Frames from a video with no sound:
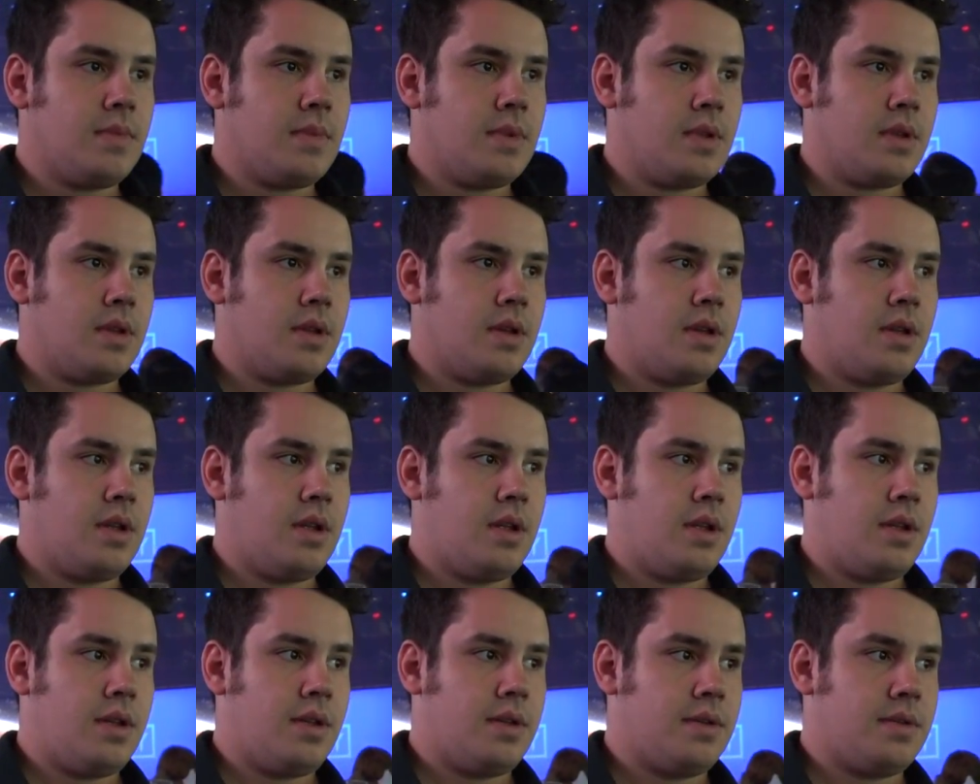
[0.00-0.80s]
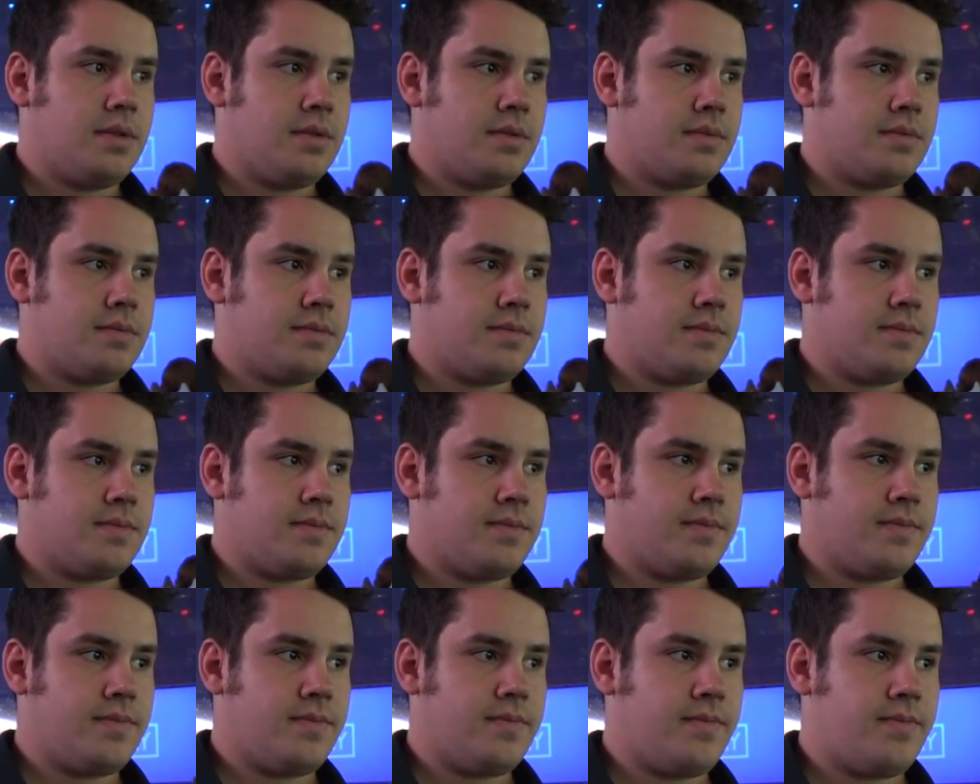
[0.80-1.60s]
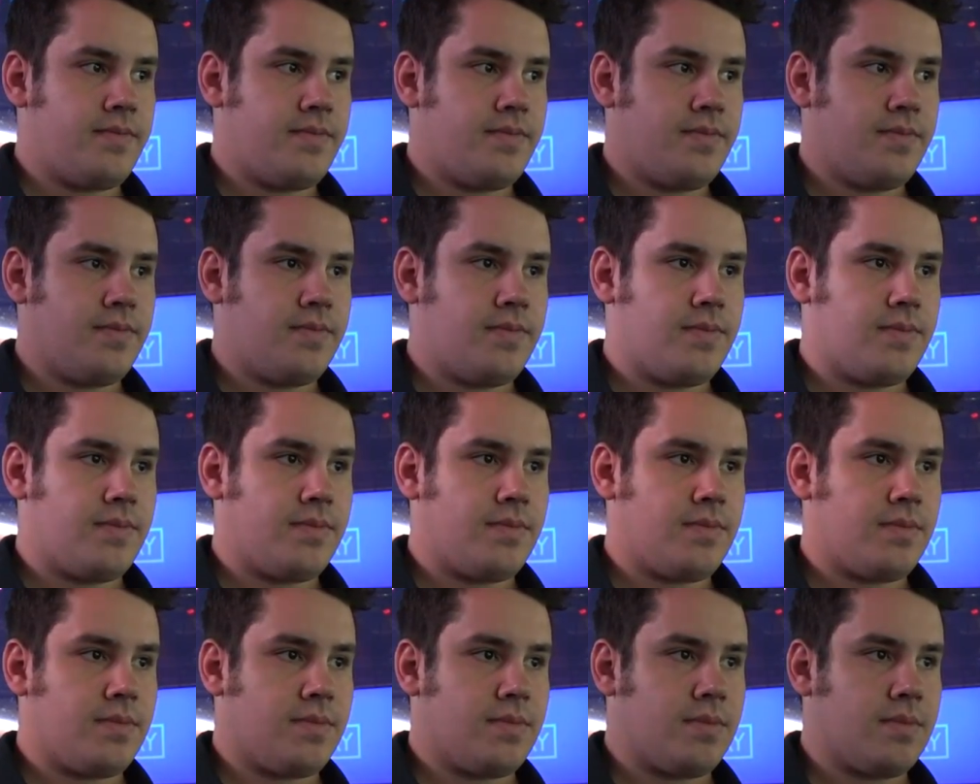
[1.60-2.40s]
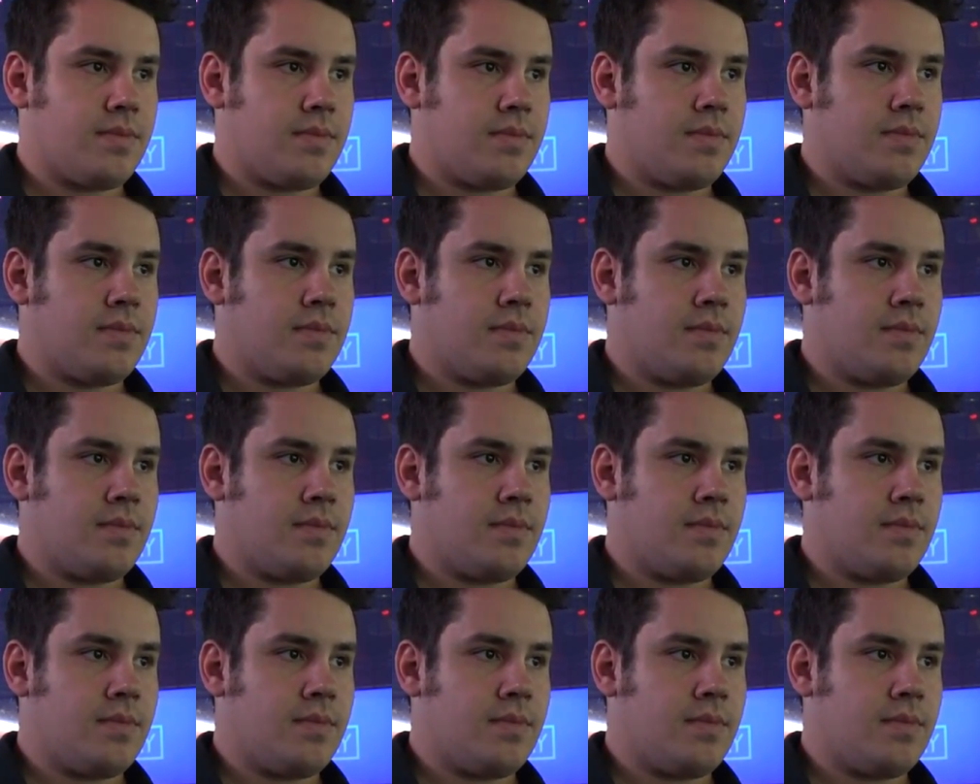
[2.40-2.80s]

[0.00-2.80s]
The person shown says nothing.